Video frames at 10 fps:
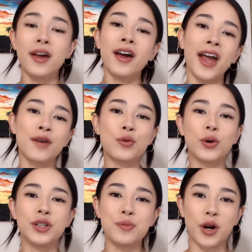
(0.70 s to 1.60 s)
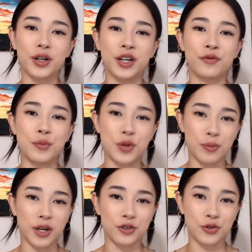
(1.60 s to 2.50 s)
Hey everyone, Lee Martin here from
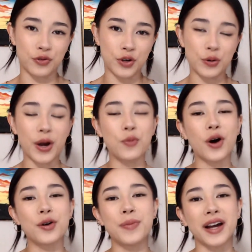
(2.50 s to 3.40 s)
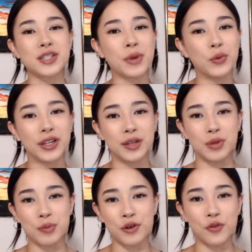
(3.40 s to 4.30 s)
Bookmakers Review, and welcome back to my weekly B
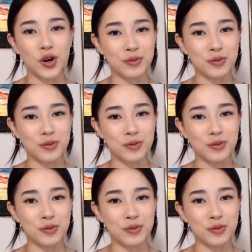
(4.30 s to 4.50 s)
M R Forum